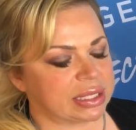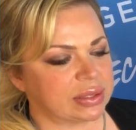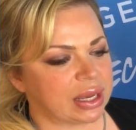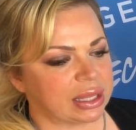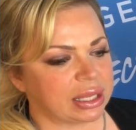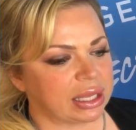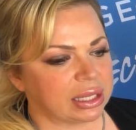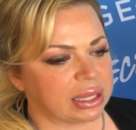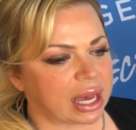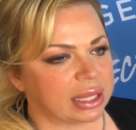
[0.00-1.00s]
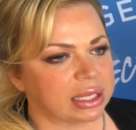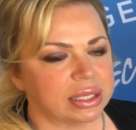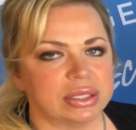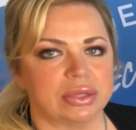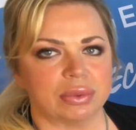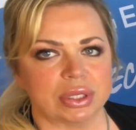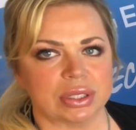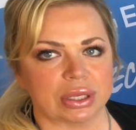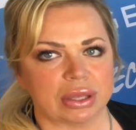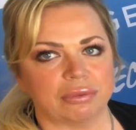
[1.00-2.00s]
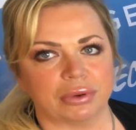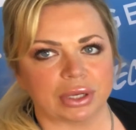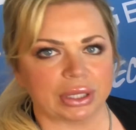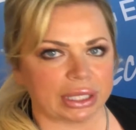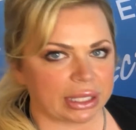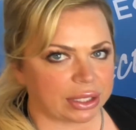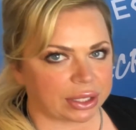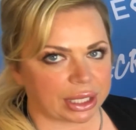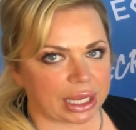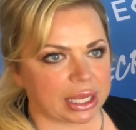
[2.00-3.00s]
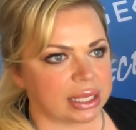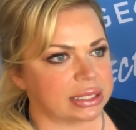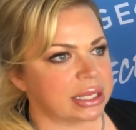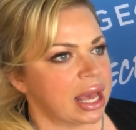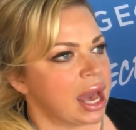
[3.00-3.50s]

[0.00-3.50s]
So I think that the consumer is looking for clean ingredients,